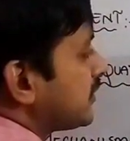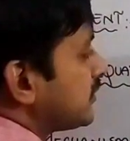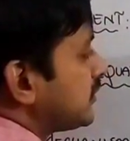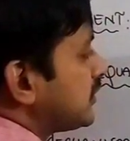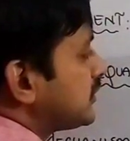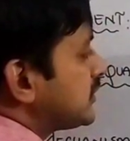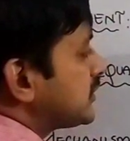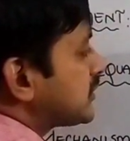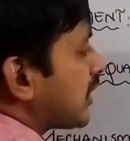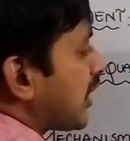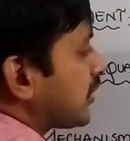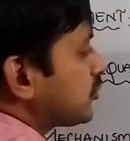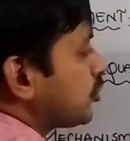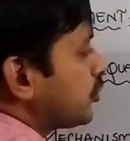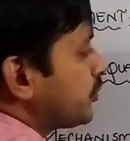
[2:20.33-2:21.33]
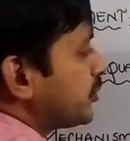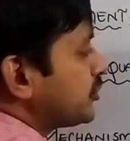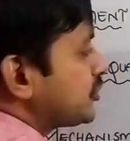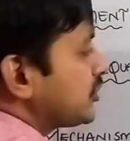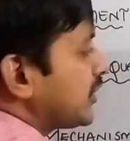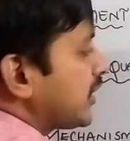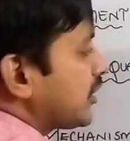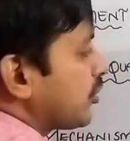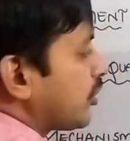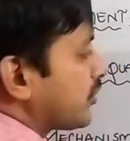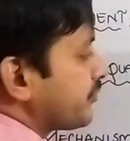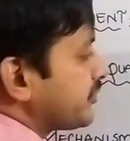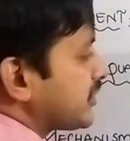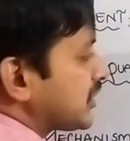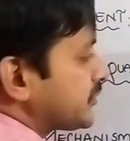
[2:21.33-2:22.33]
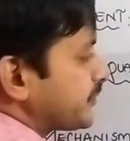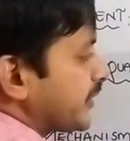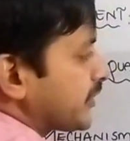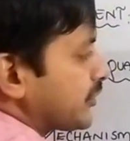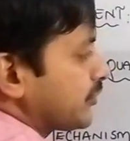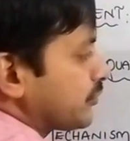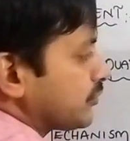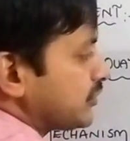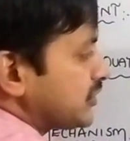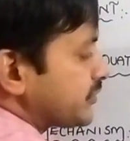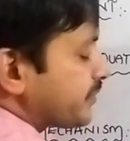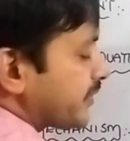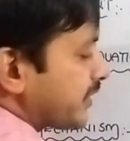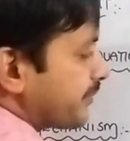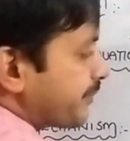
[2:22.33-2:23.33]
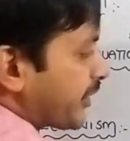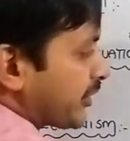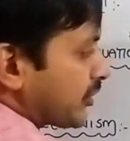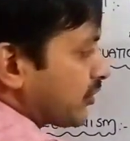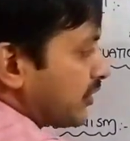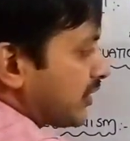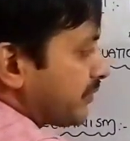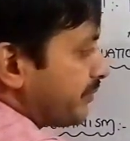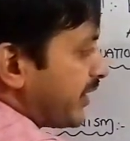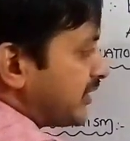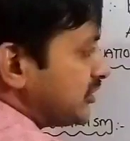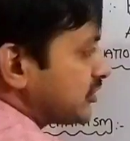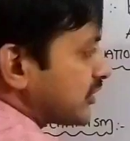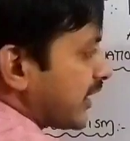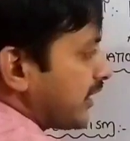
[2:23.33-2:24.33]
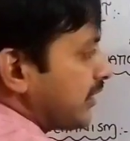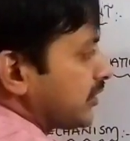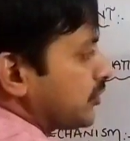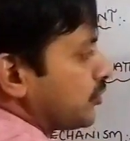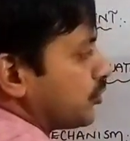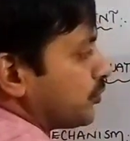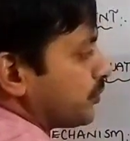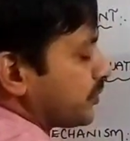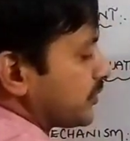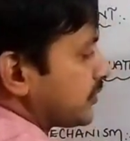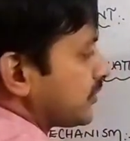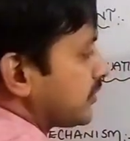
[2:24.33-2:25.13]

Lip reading: this is ortho position or not with respect to this particular benzyl group.